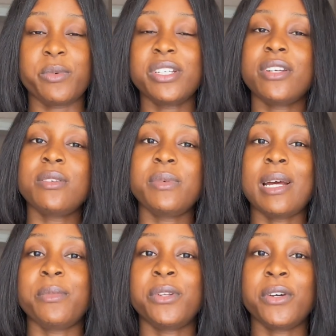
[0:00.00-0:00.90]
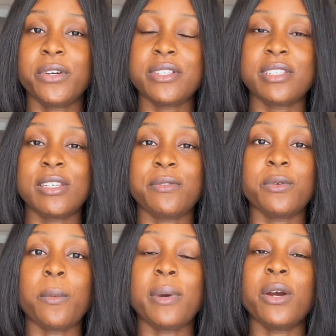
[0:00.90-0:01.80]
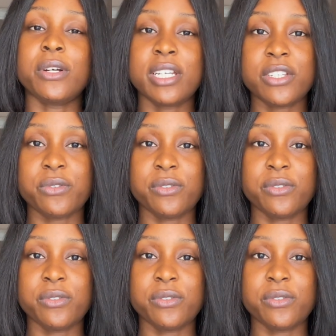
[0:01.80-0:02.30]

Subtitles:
but it doesn't mean I'm not going to give you my honest